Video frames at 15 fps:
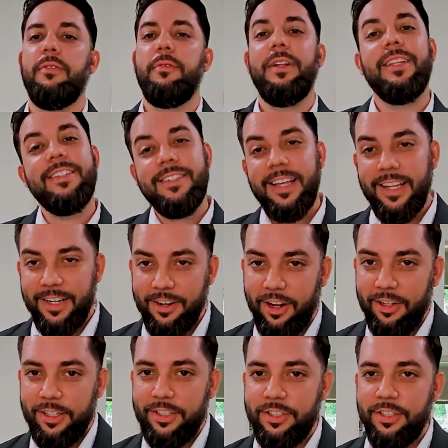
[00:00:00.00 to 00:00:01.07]
real estate
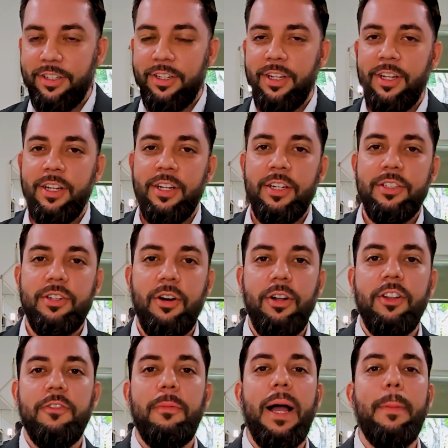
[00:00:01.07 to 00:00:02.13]
knowledge. To all
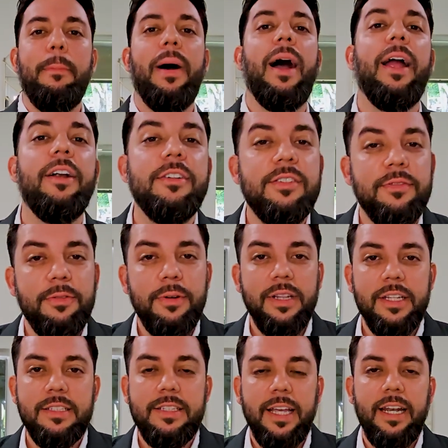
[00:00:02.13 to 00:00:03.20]
of my buyers of real
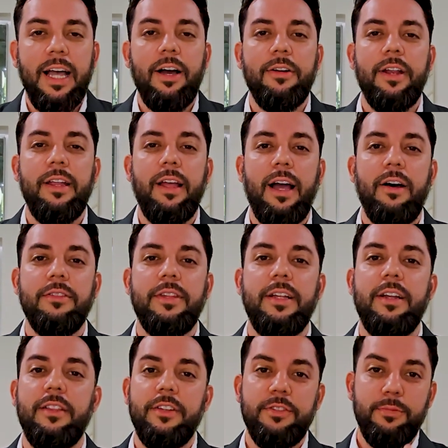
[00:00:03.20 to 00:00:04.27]
estate out
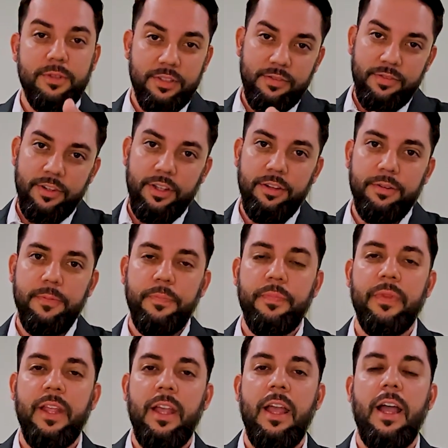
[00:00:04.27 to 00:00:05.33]
there, this one's for you.
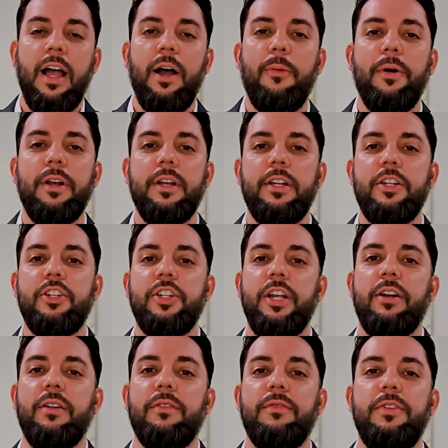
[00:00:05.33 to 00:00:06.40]
I wanted to share
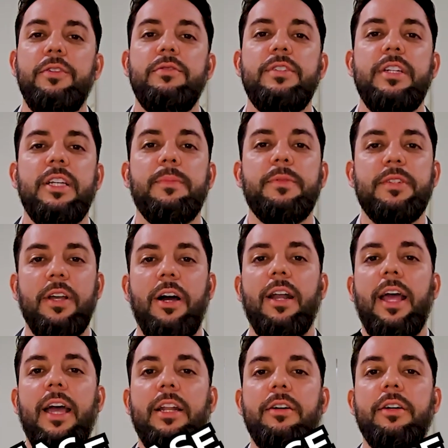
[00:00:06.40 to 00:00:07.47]
a few tips on
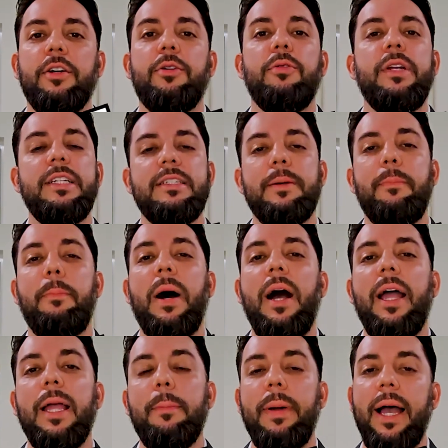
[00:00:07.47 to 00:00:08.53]
how to increase the
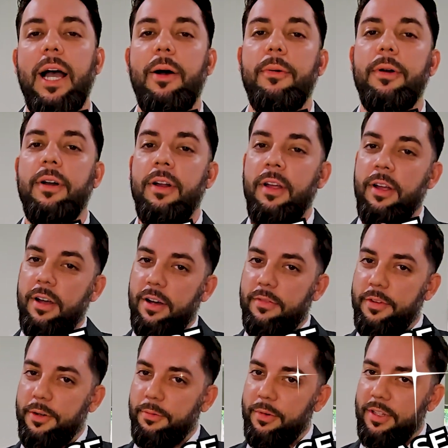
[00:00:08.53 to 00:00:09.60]
buying power of
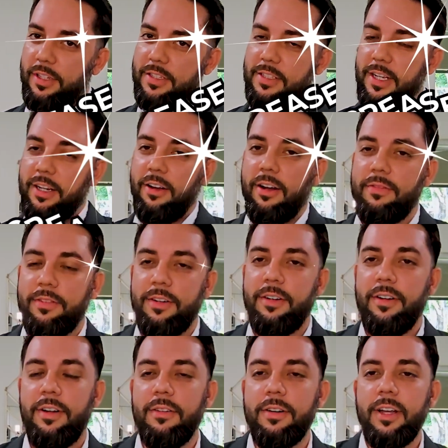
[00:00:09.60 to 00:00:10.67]
your real estate
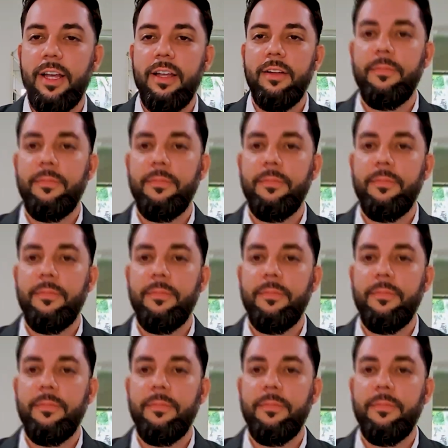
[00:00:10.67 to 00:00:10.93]
offer, okay?